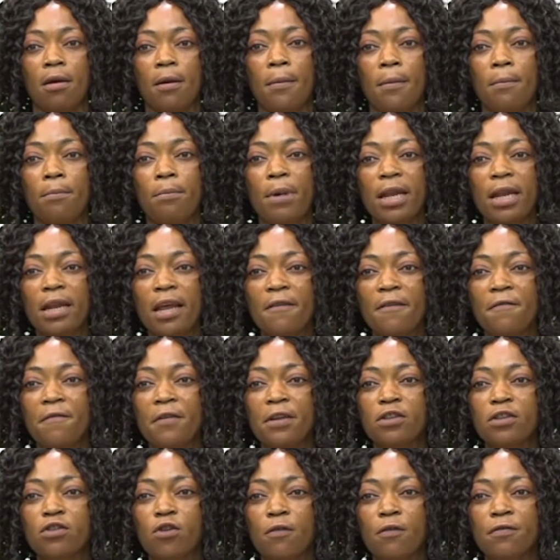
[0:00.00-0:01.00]

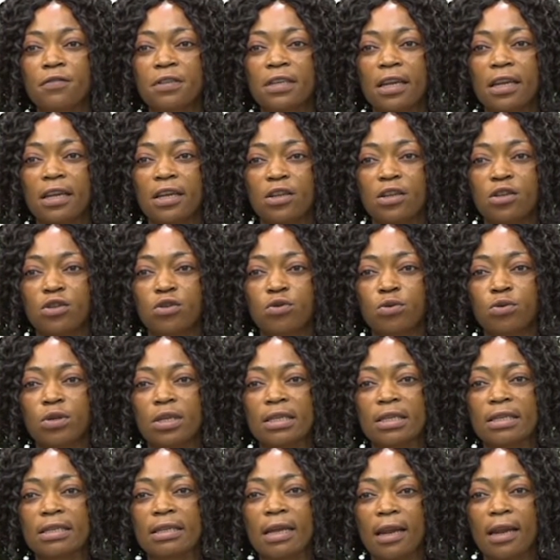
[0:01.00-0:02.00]
Benefits of selling to
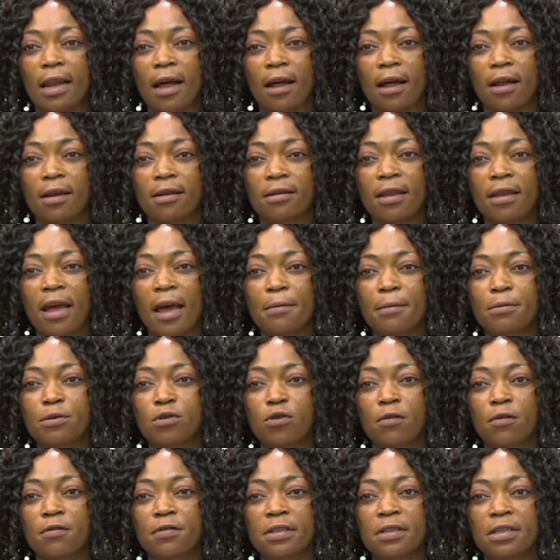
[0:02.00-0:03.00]
the seller, types
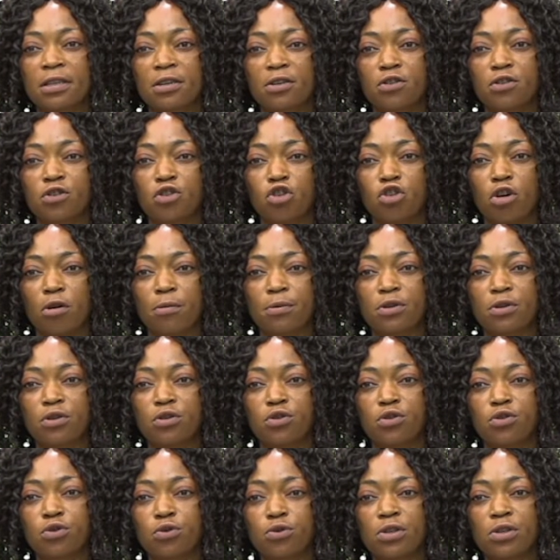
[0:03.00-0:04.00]
of sales jobs,
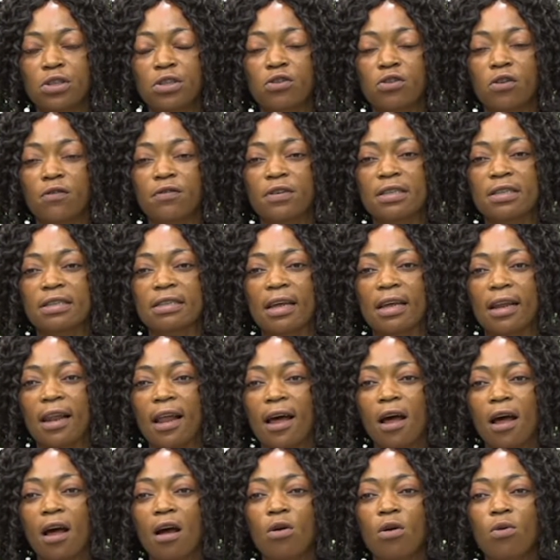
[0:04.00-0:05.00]
duties of the
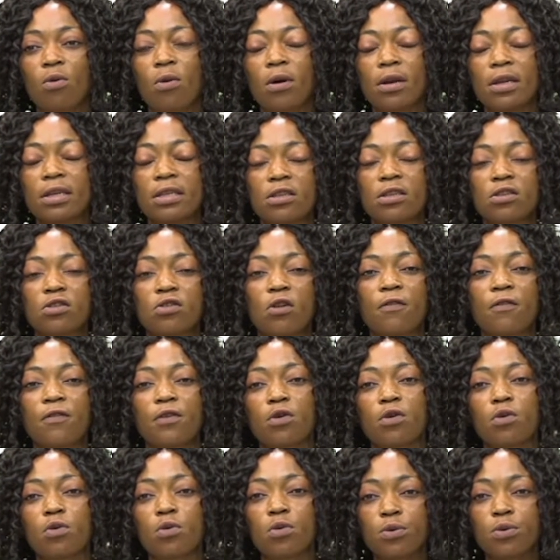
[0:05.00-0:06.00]
seller, qualities of
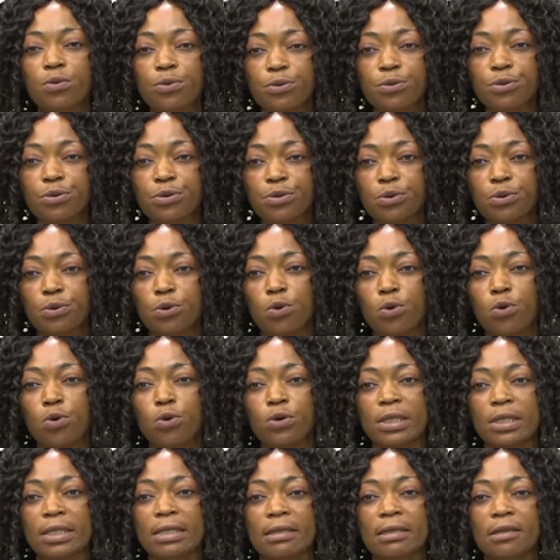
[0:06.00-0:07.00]
a
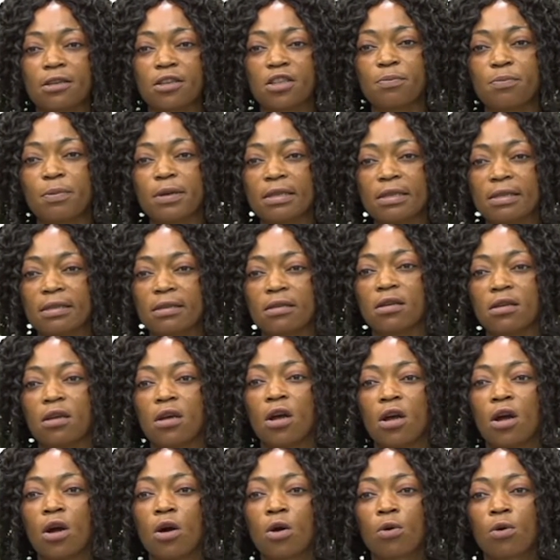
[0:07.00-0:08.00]
good
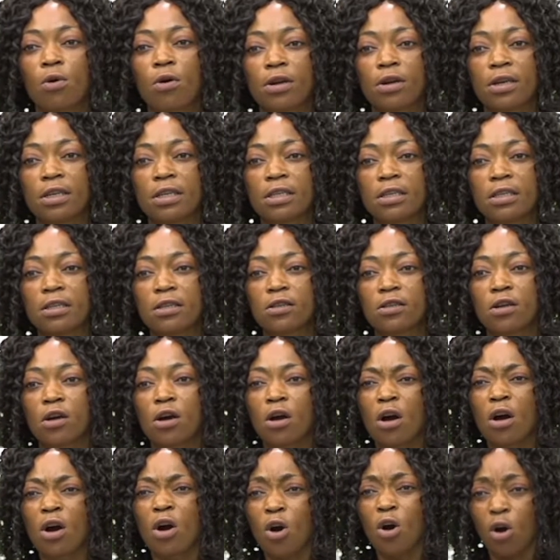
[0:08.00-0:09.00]
salesperson, qualities
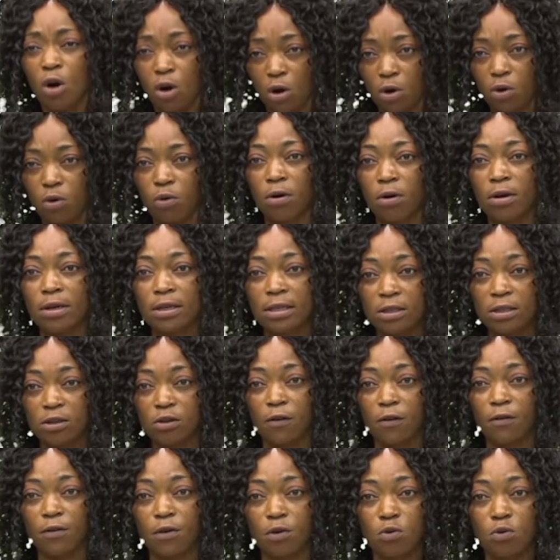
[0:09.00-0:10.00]

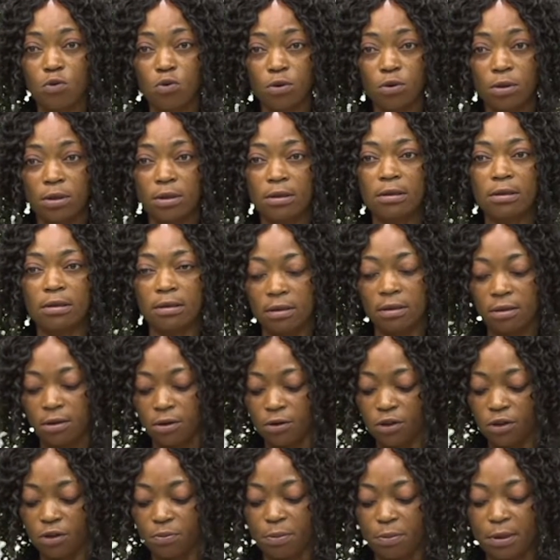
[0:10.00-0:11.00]
of a good
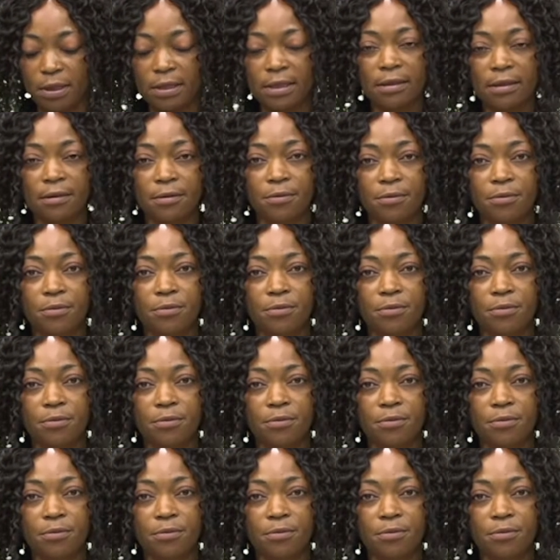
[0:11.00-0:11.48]
salesperson.